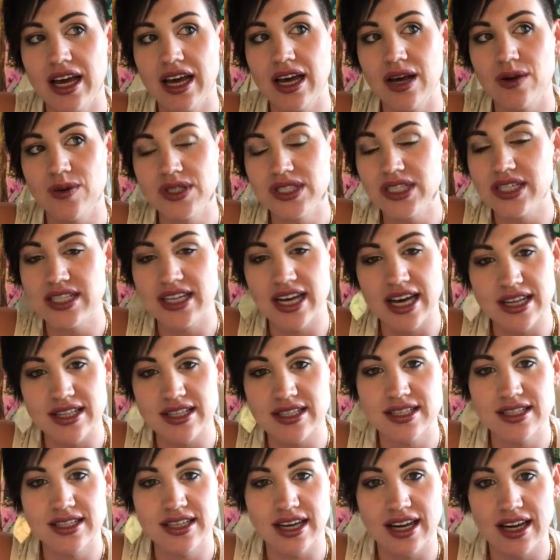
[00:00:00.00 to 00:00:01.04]
it was
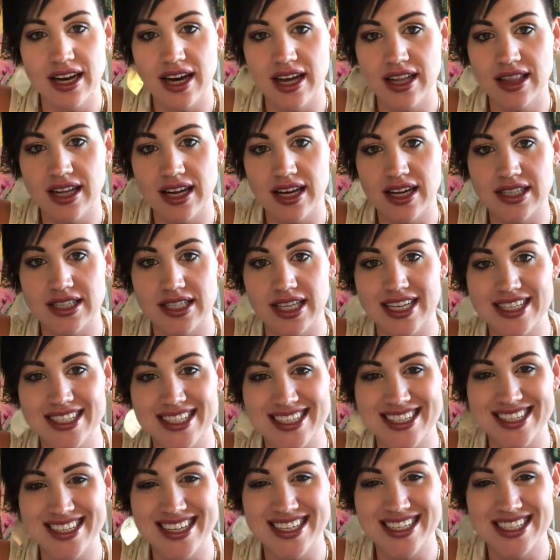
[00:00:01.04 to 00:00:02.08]
intense, and not that it's less
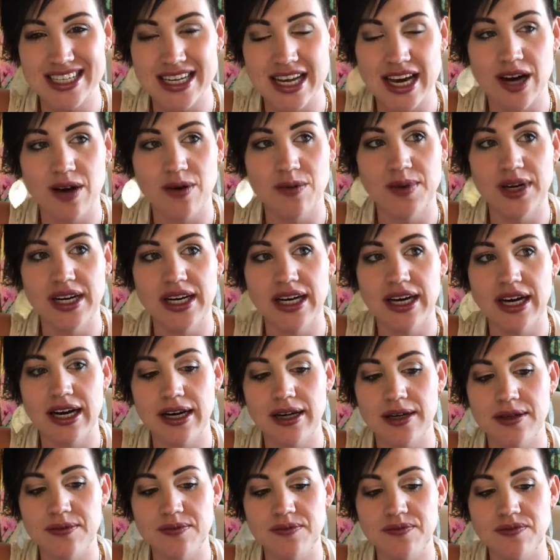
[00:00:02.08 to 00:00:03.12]
intense now, but
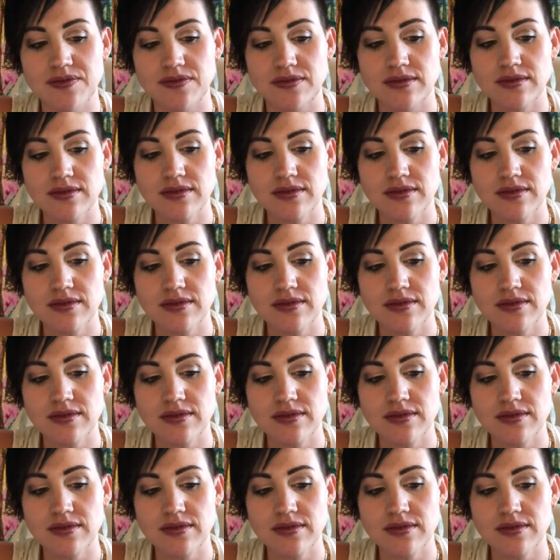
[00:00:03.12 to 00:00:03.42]
um,